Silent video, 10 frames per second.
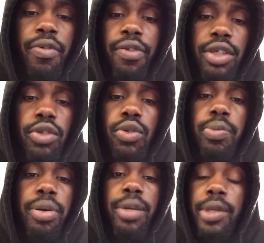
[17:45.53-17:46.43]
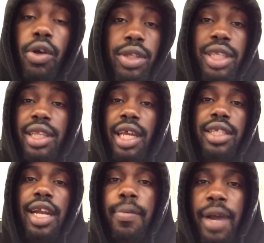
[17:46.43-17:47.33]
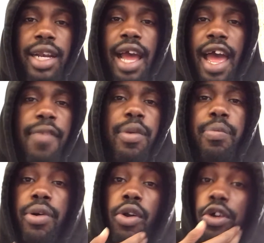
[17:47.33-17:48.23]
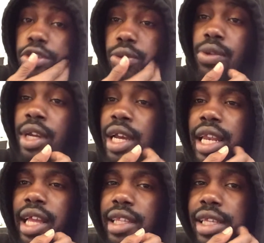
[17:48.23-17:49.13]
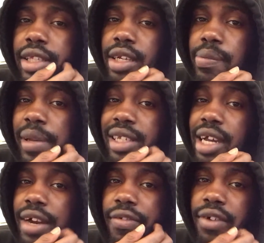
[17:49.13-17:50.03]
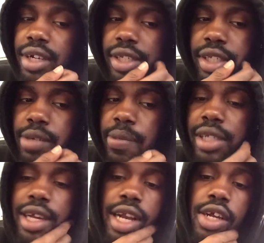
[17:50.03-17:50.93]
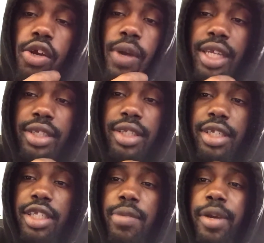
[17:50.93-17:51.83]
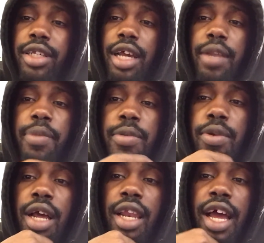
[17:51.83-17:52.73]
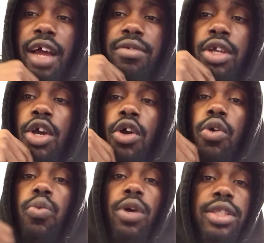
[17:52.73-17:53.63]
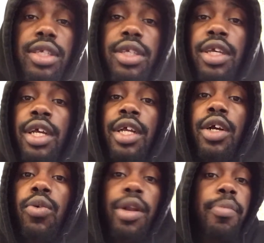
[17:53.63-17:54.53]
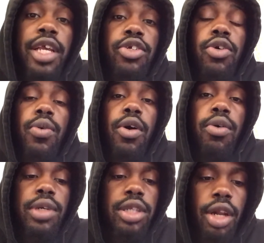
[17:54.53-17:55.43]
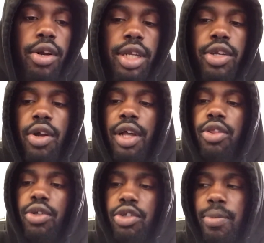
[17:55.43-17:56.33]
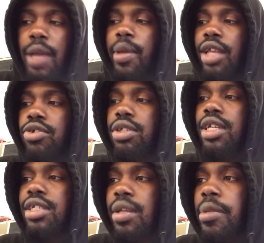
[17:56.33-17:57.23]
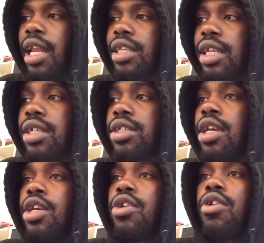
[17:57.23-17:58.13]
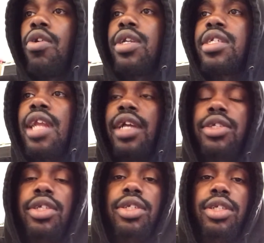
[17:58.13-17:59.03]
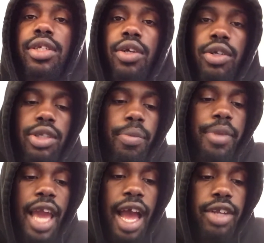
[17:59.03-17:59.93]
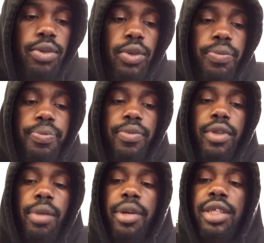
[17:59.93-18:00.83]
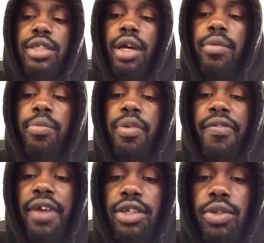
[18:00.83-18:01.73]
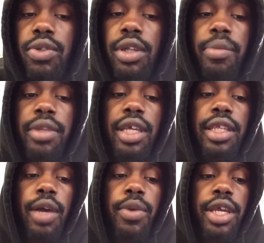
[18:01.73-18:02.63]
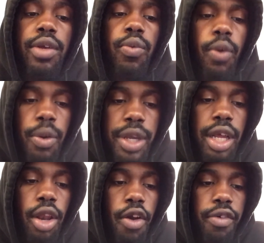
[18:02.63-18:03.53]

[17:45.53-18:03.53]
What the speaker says: friends who's putting me on to things that I might not have been put on to. Like, these are the best kind of friends. These are the best kind of acquaintances. These are the best kind of people in our lives who want to make sure we're always learning. You know, I thought you might be interested in something like this. You know, and it's not just something casual, but it's something professional, something that where we can learn